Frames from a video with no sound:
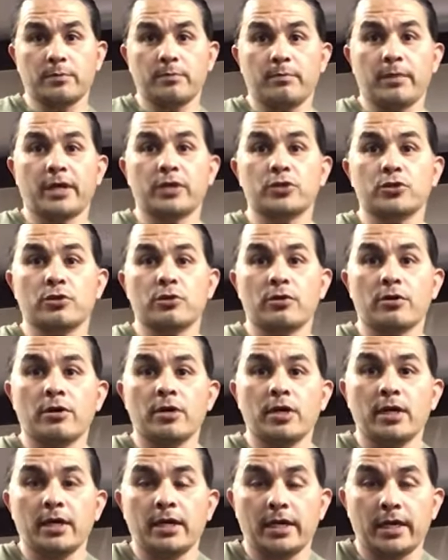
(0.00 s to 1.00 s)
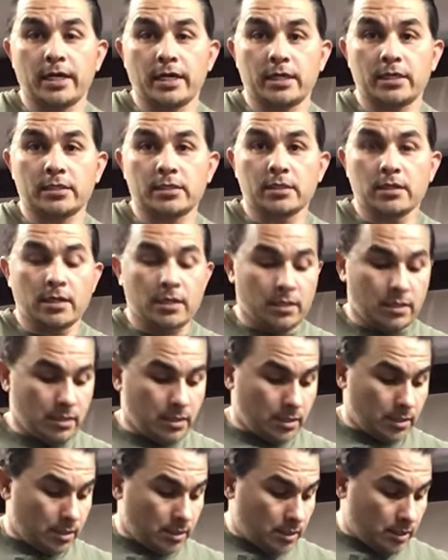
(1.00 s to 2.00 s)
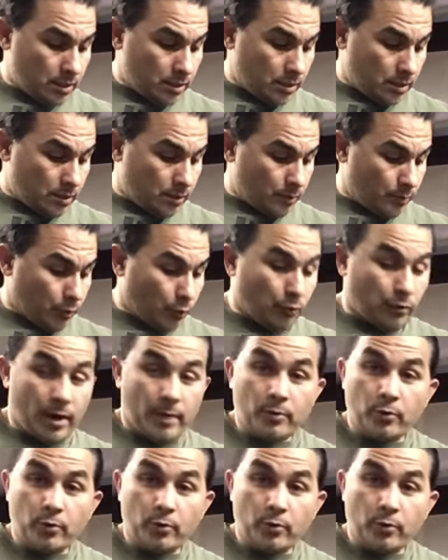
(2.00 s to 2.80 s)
Make sure it is programmed